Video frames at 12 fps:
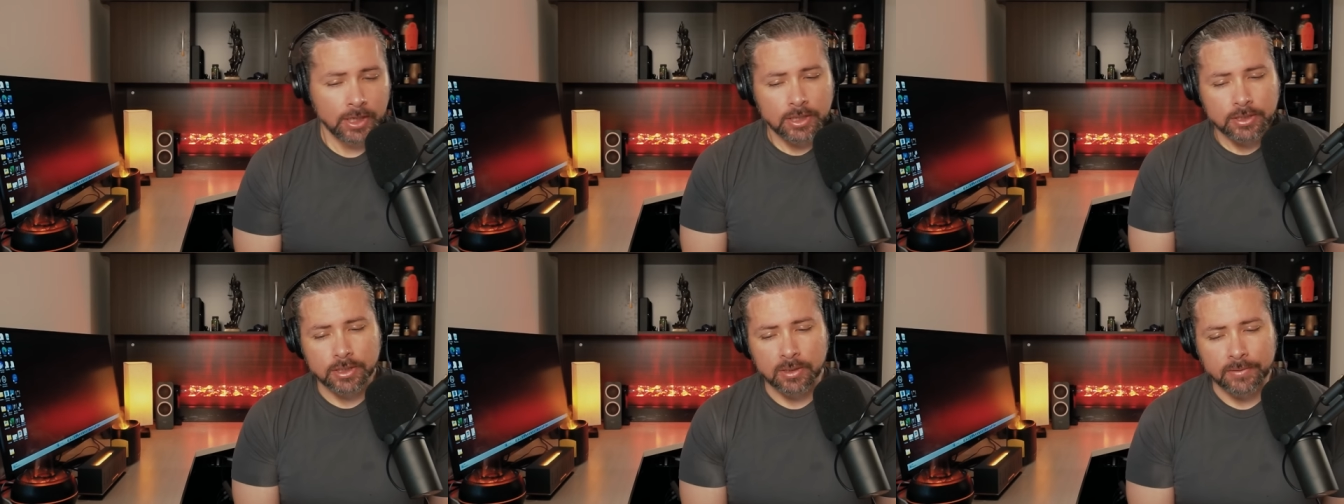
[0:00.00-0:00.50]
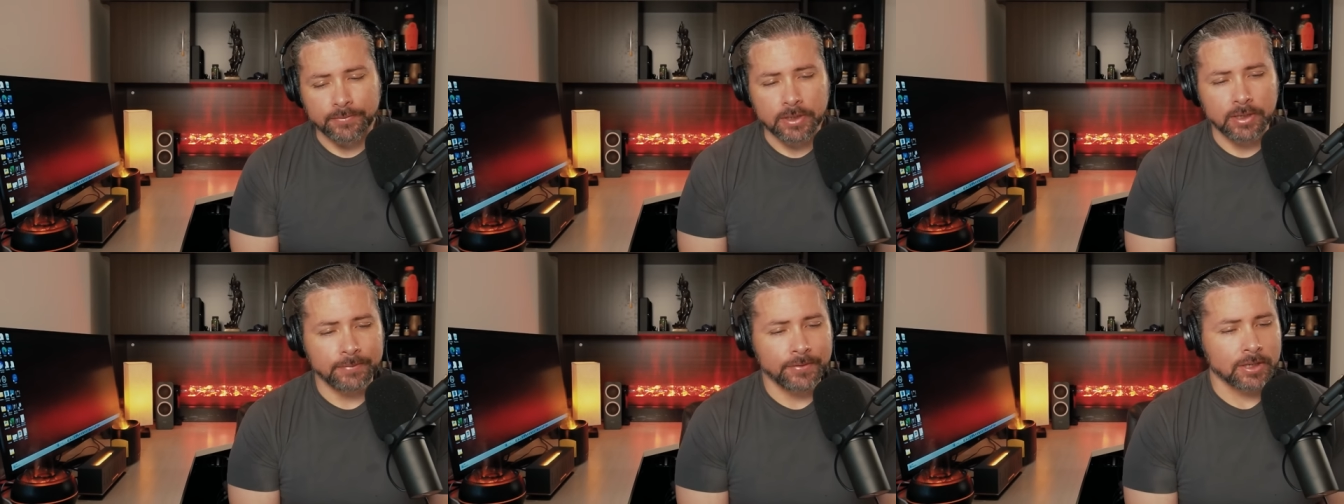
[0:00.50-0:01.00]
so if
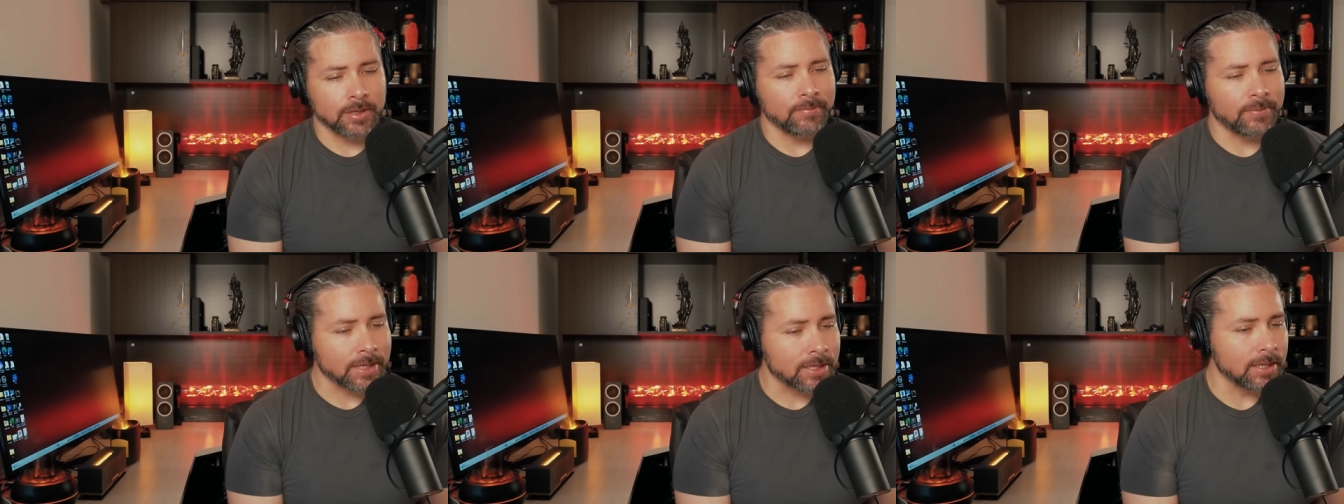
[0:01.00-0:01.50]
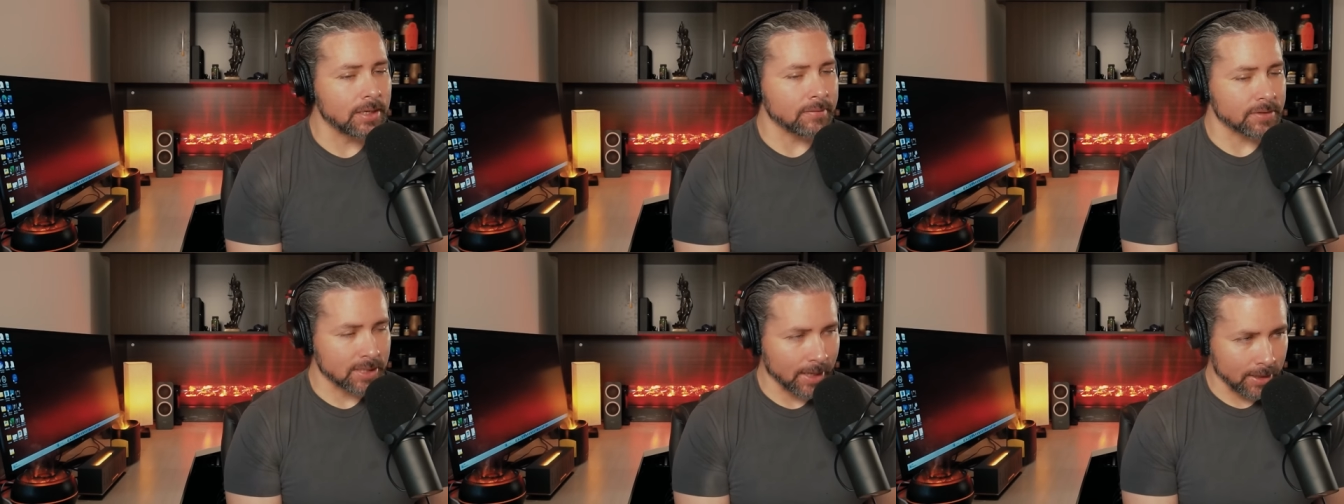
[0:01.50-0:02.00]
you're if you're convicted
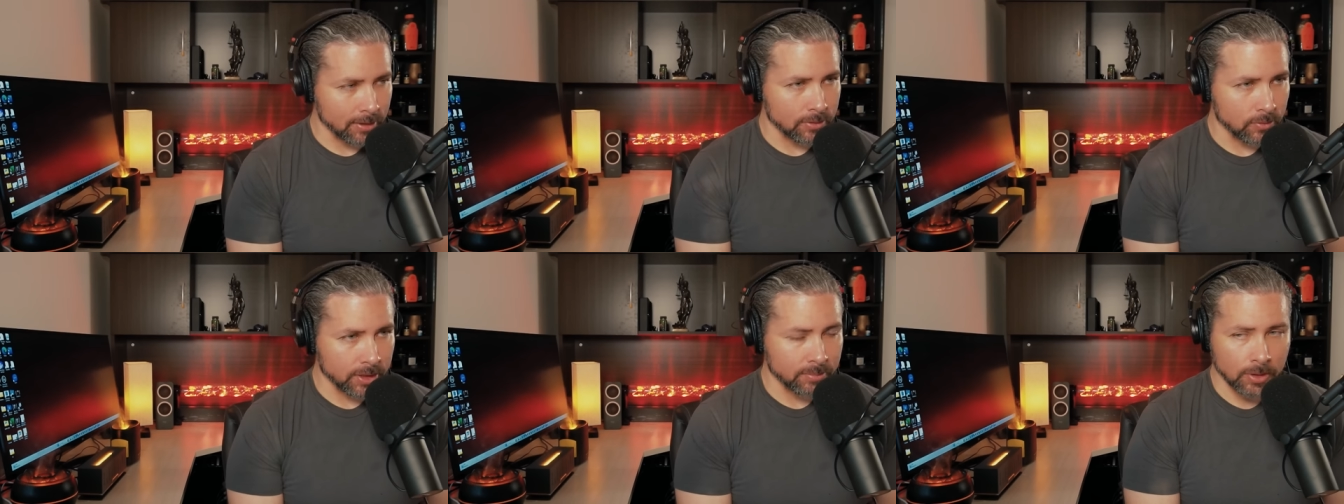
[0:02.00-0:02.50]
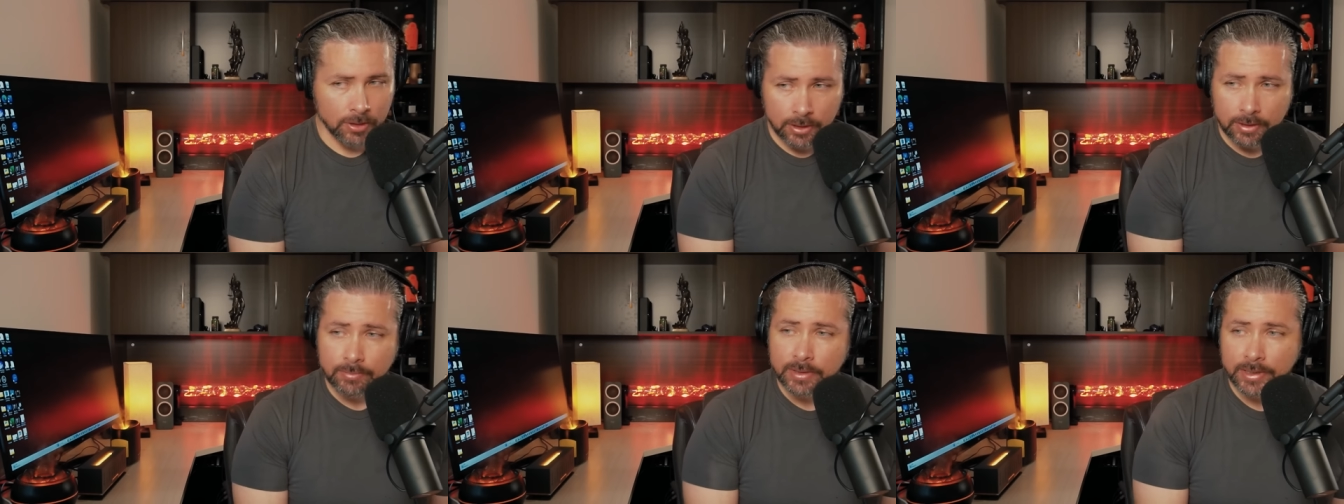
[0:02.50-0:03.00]
of second degree
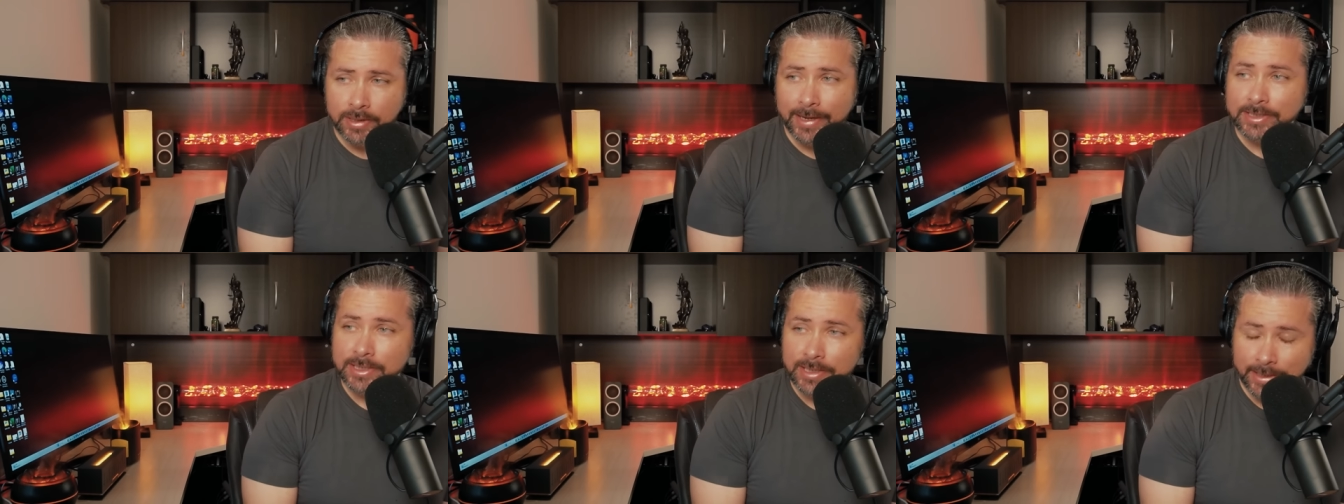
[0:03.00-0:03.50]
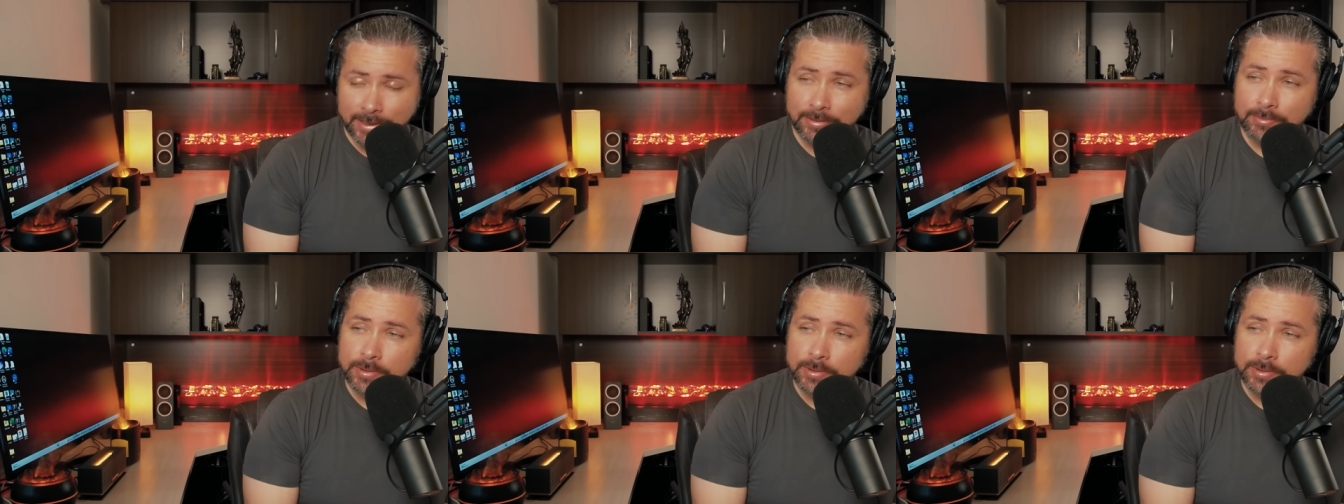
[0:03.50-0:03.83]
murder in that state,